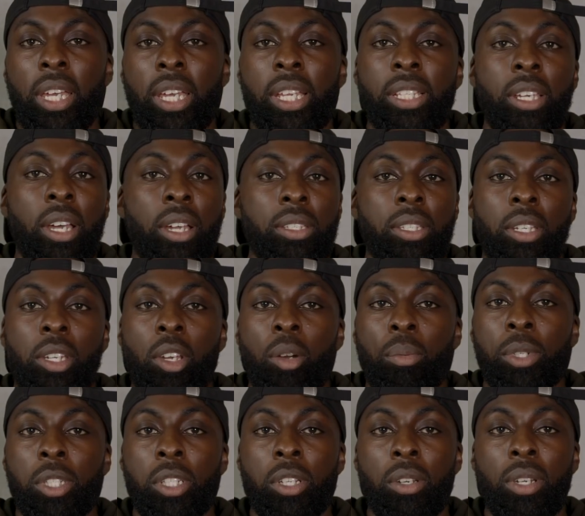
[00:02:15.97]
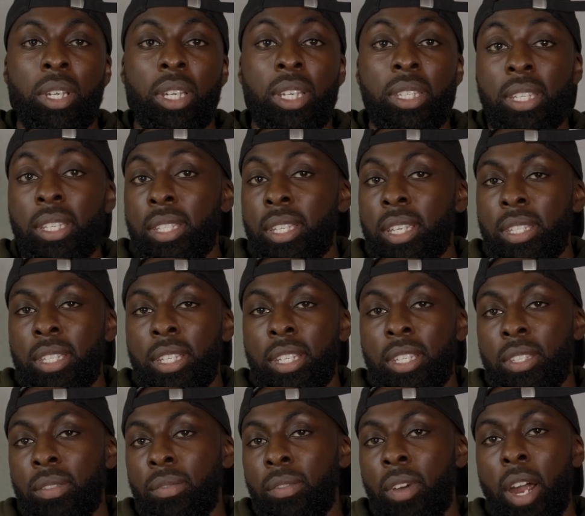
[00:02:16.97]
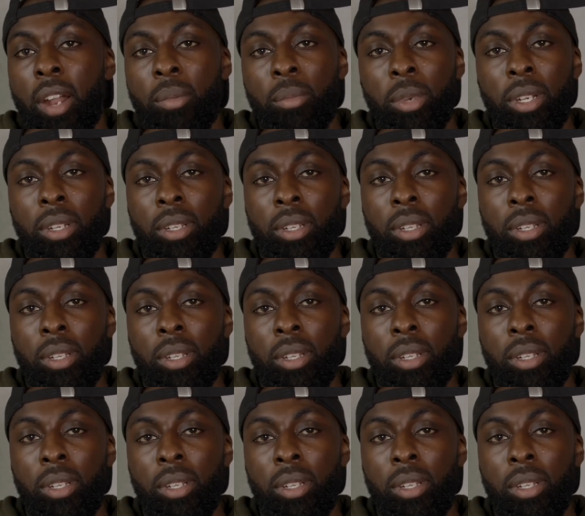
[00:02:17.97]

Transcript: He turns to the opportunities he sees in his environment.